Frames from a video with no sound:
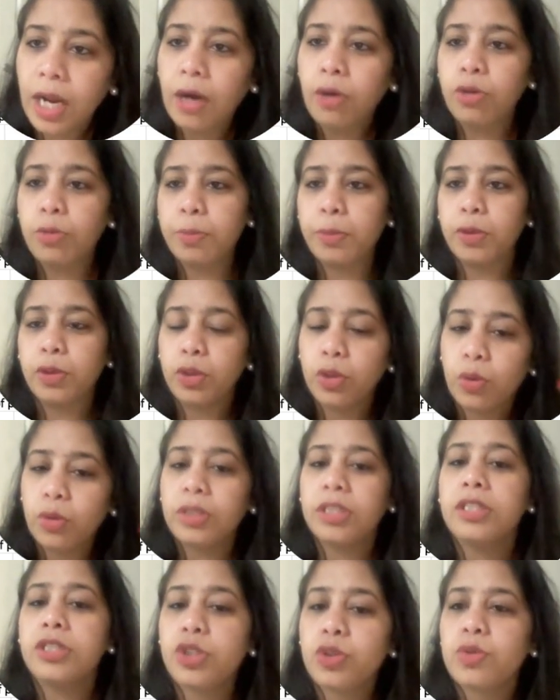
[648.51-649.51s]
output,
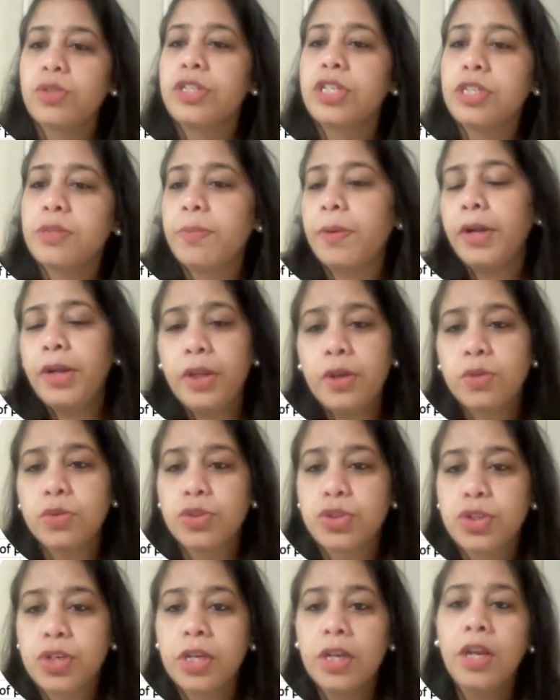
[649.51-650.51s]
total juices
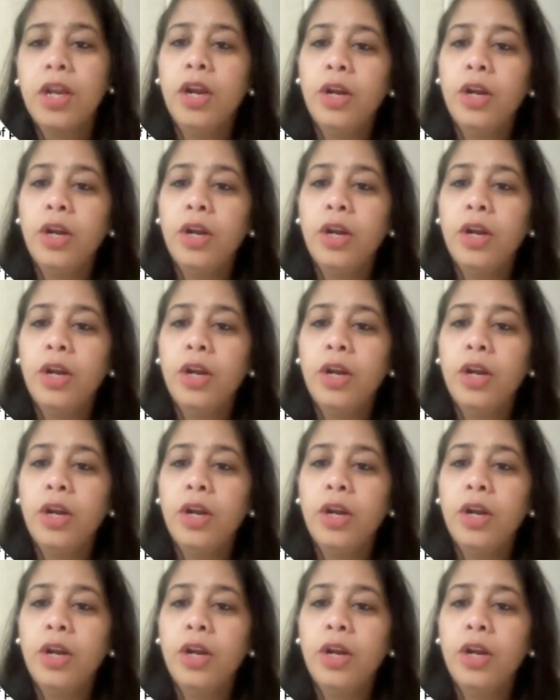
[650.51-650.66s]
produced,